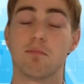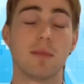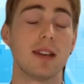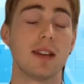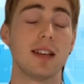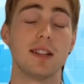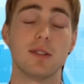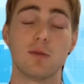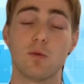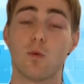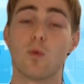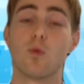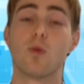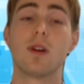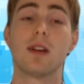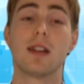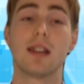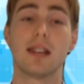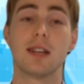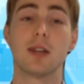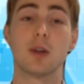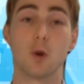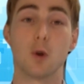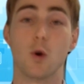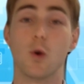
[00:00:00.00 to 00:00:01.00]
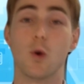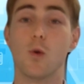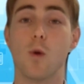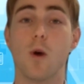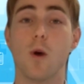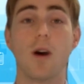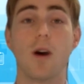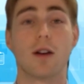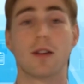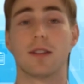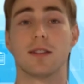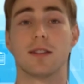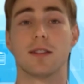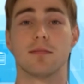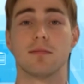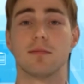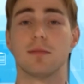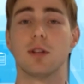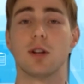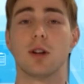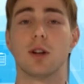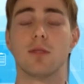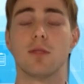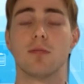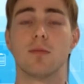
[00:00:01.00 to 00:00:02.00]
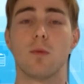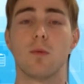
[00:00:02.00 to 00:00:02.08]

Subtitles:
is really cool work that, you know,